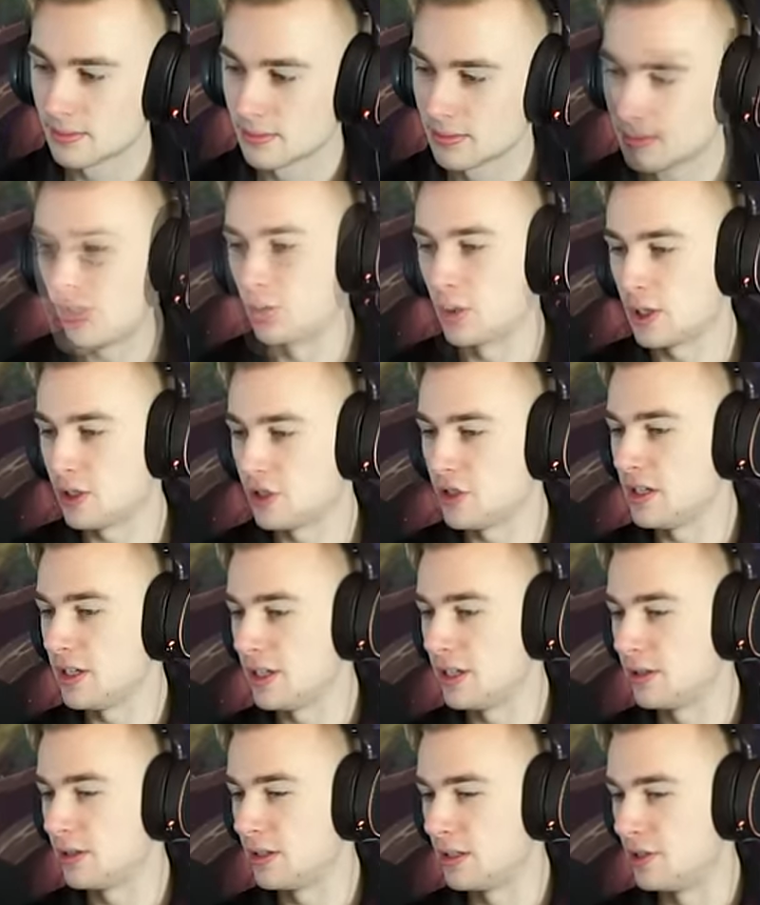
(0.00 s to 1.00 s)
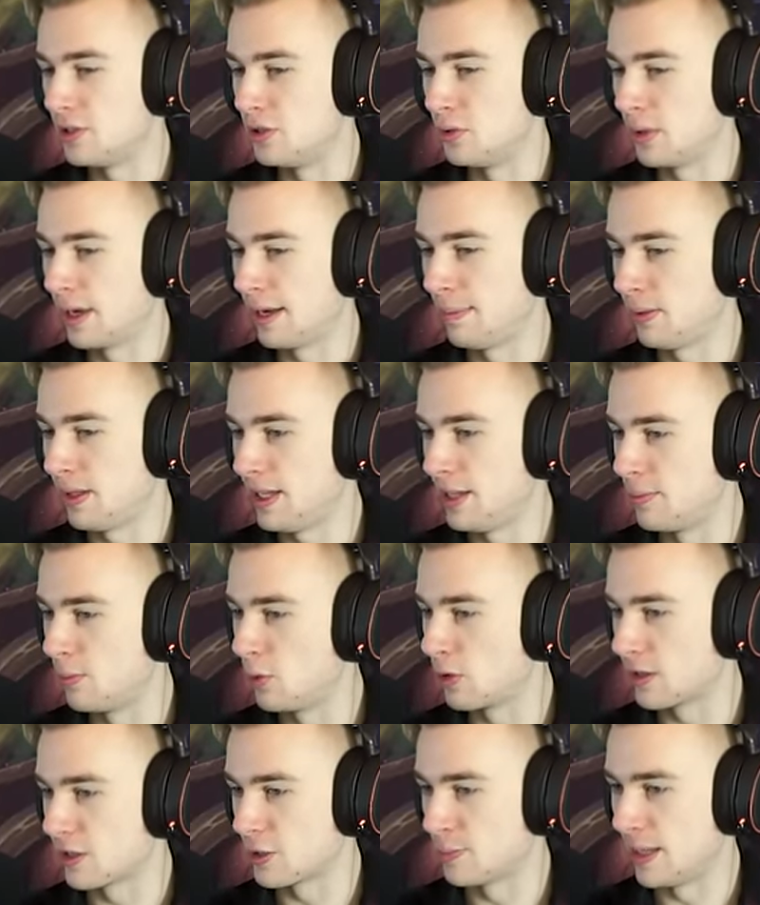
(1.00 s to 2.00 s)
The question here is, do I play the
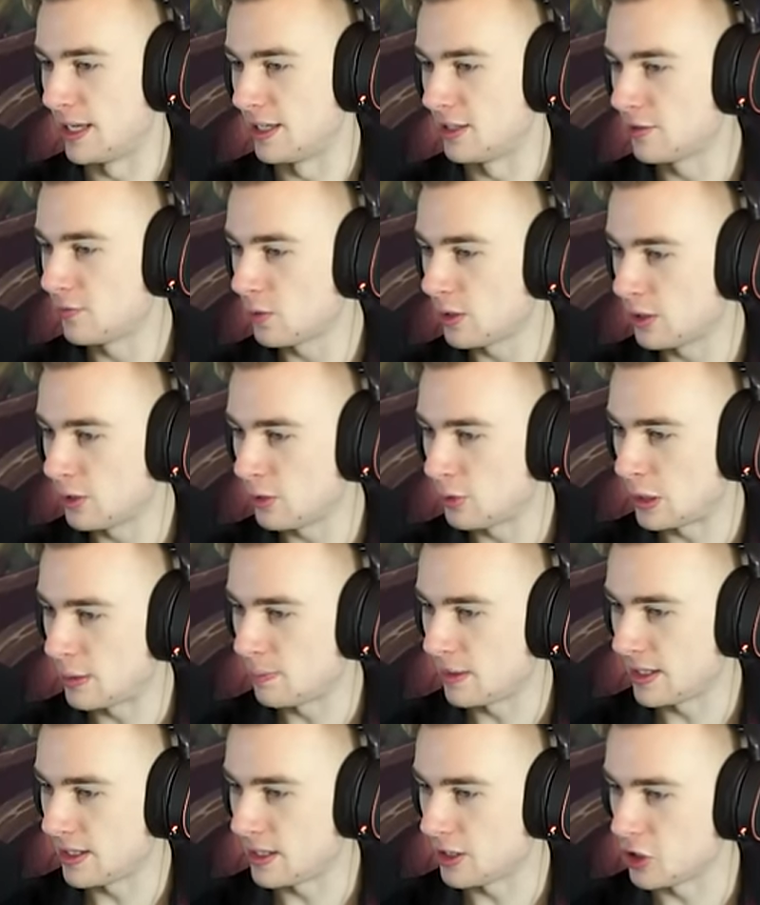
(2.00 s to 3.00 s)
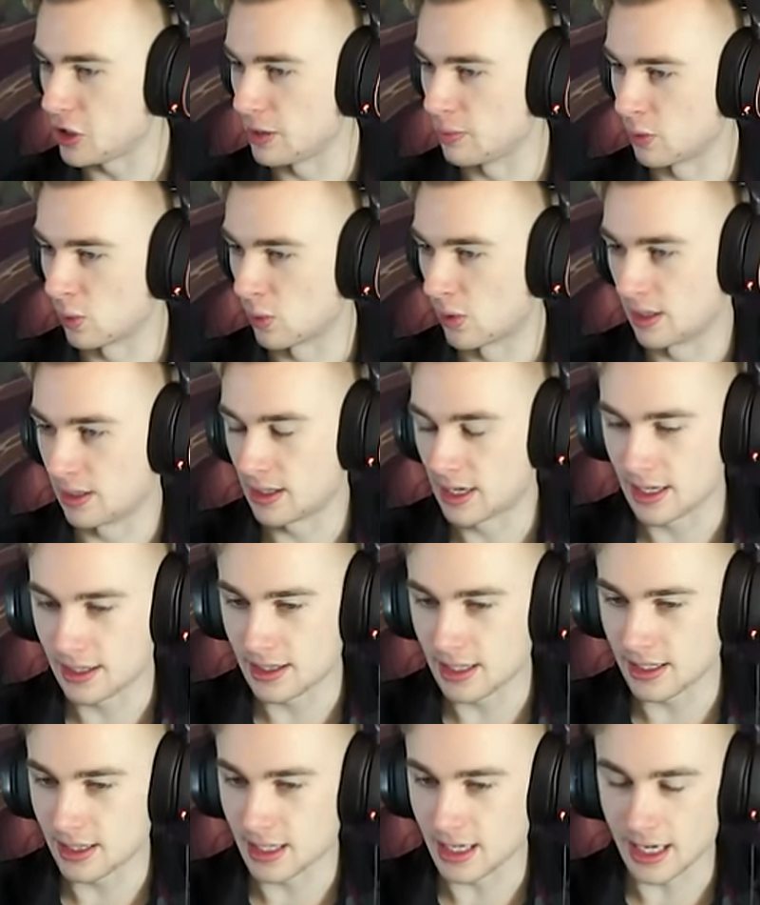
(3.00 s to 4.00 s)
more expensive one or do I play the cheaper one? I
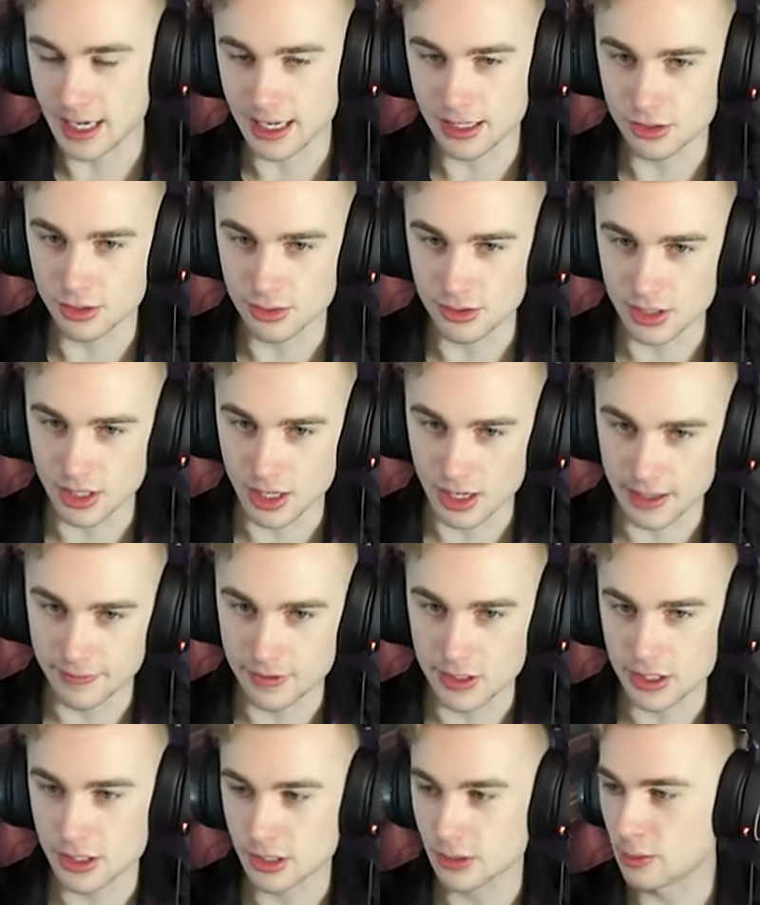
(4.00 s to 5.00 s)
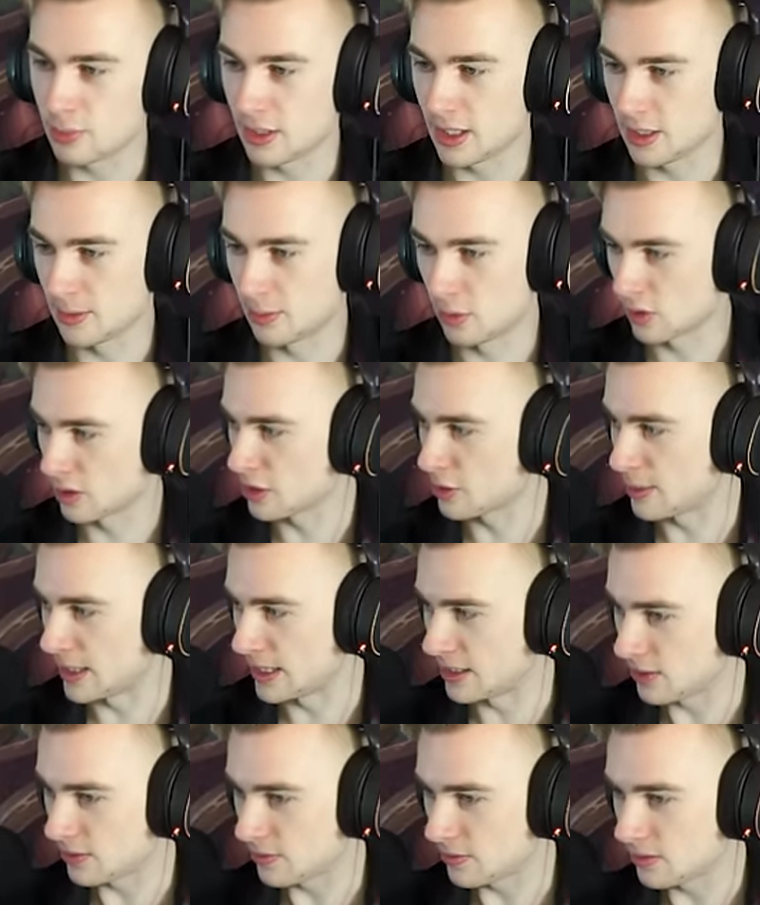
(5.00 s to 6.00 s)
think the answer is obviously we play the more
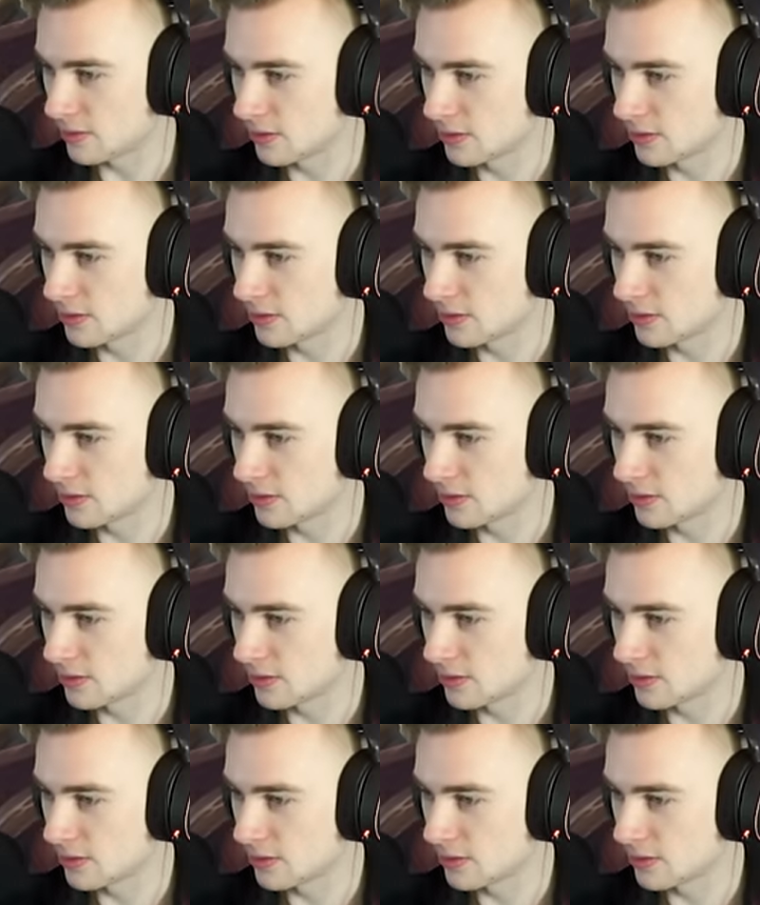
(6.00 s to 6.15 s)
expensive.